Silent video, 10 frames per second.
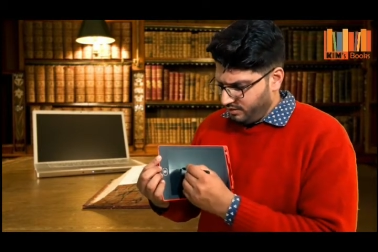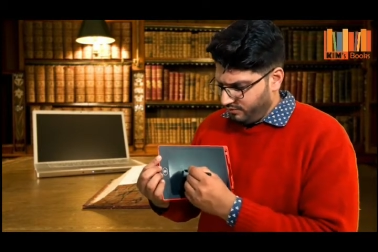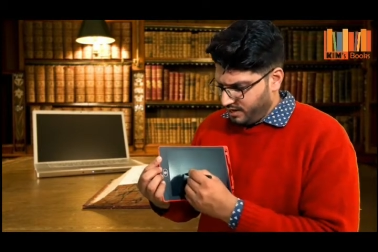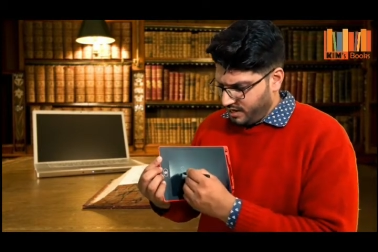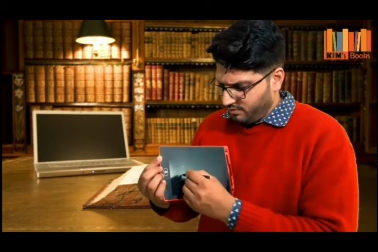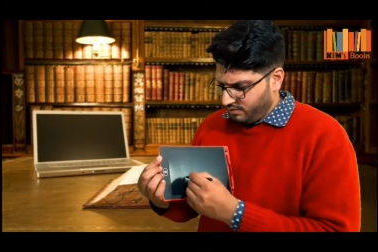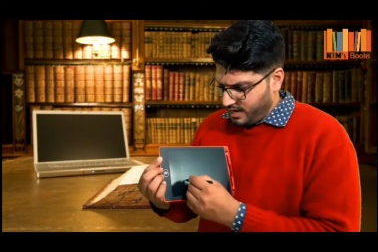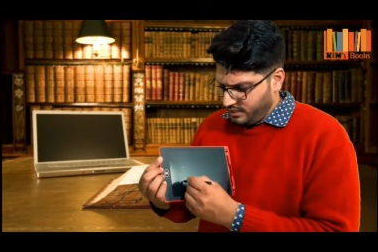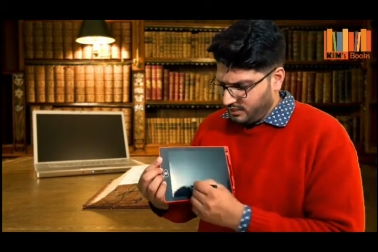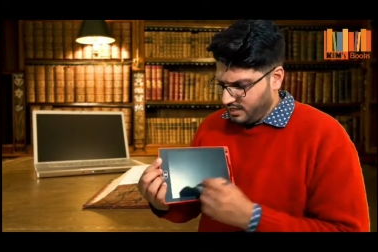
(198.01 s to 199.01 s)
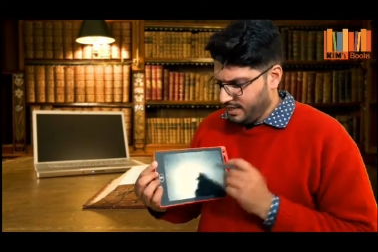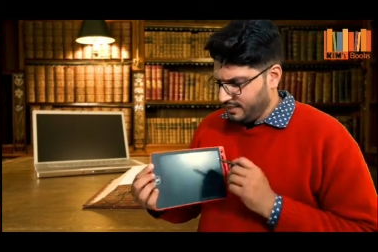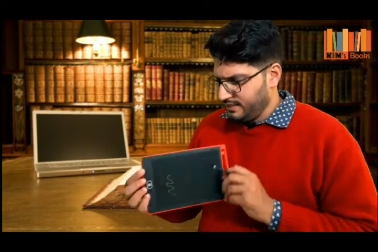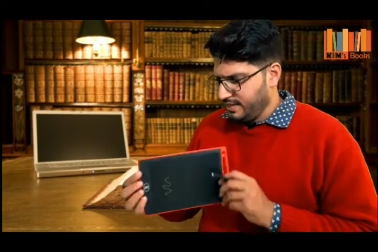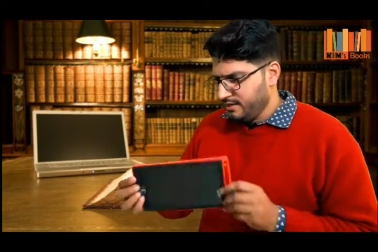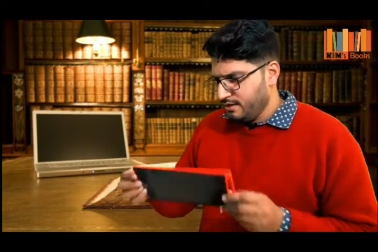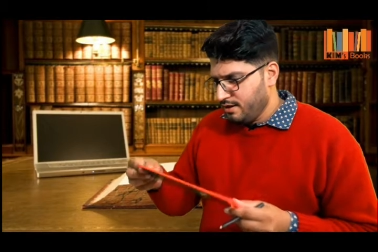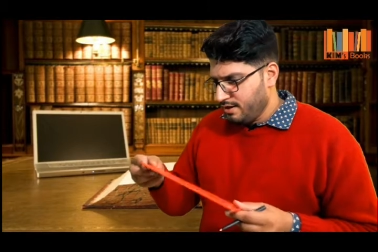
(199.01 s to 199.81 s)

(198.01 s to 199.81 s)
If I write and then